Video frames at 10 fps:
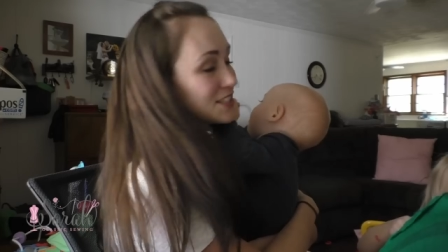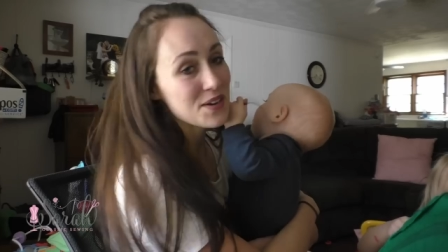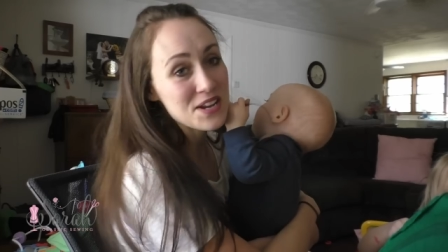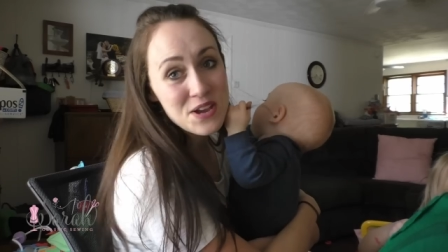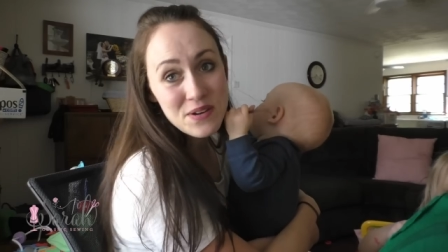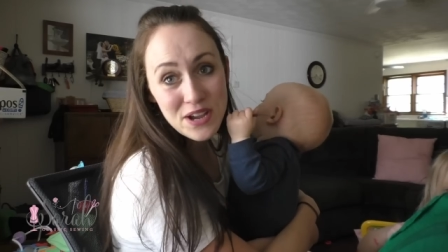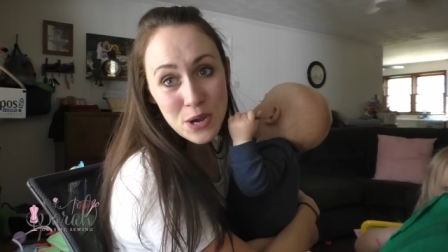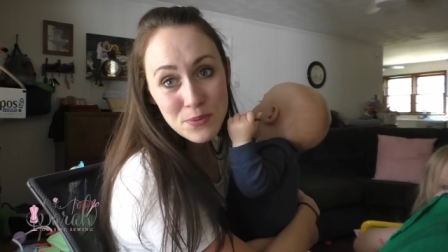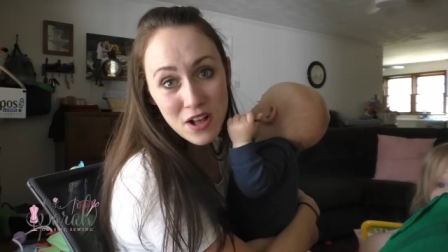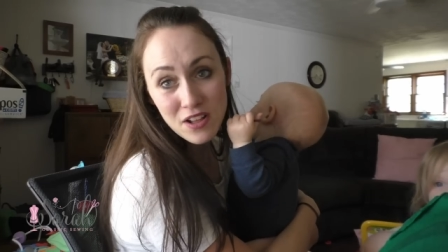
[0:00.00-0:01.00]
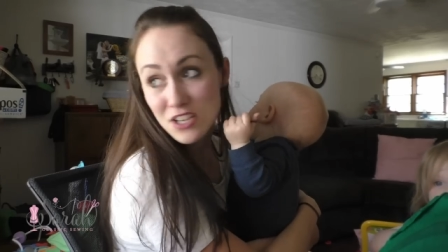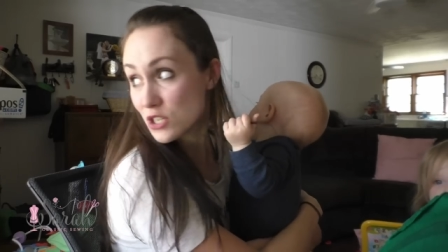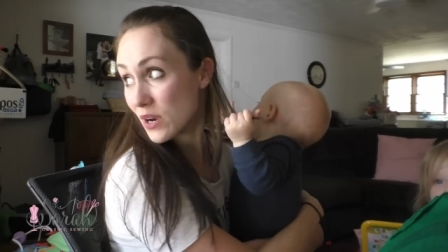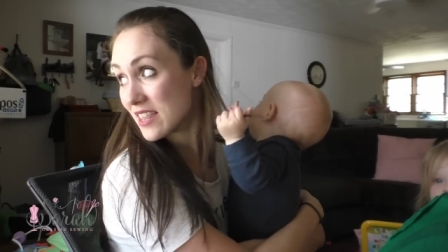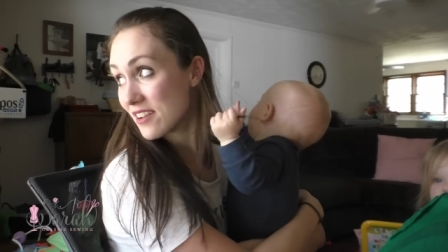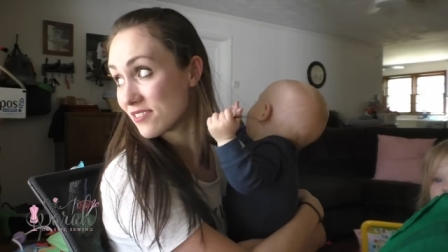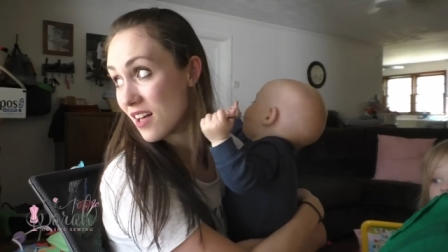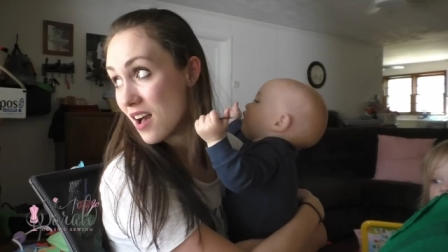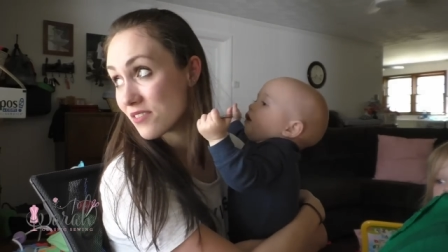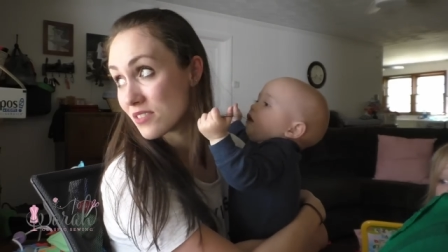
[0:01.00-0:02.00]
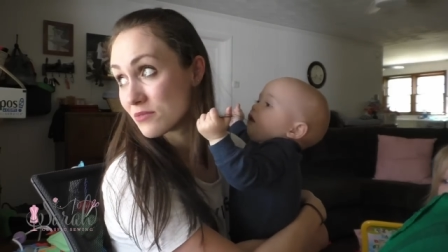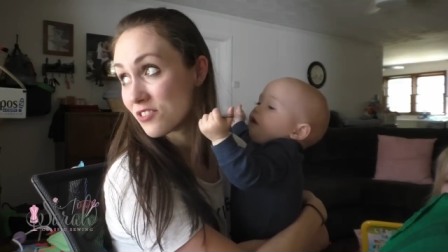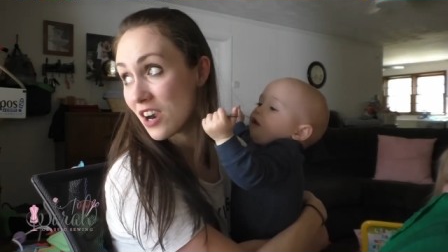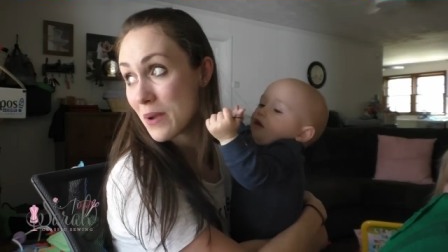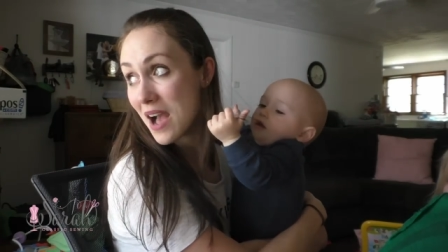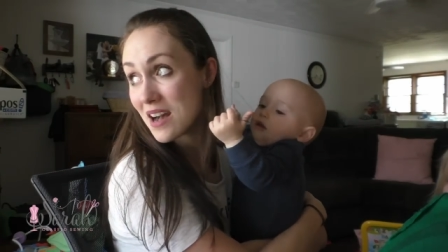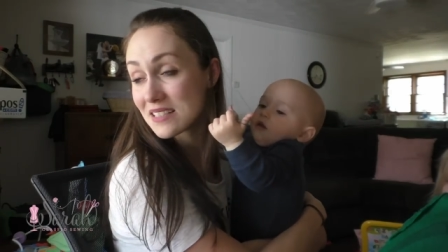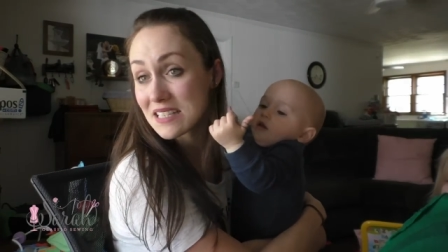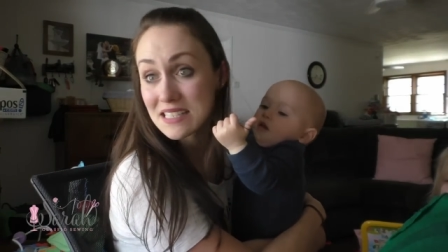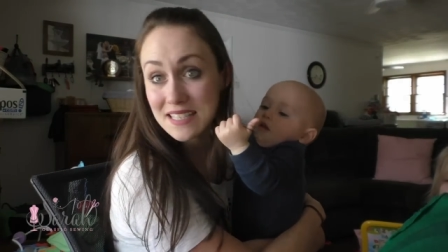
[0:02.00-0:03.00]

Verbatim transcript: So anywho, I hope you all enjoyed that vlog from Farmhouse and